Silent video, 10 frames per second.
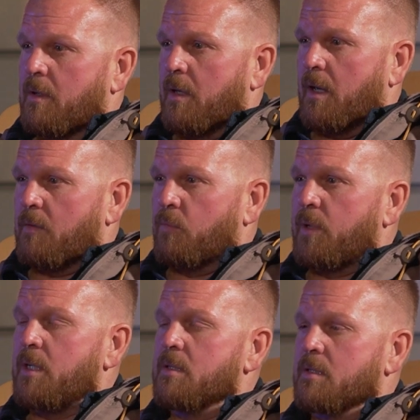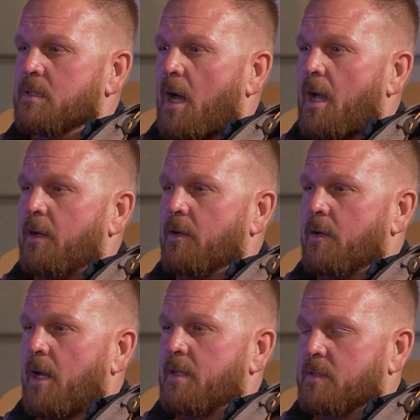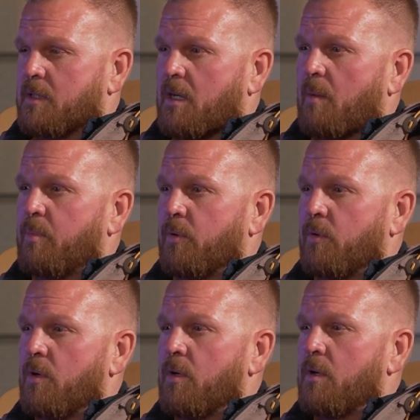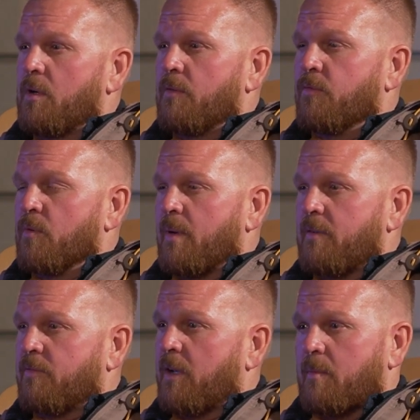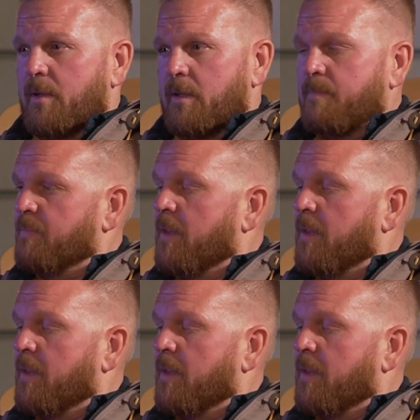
and we desire as a couple for my family.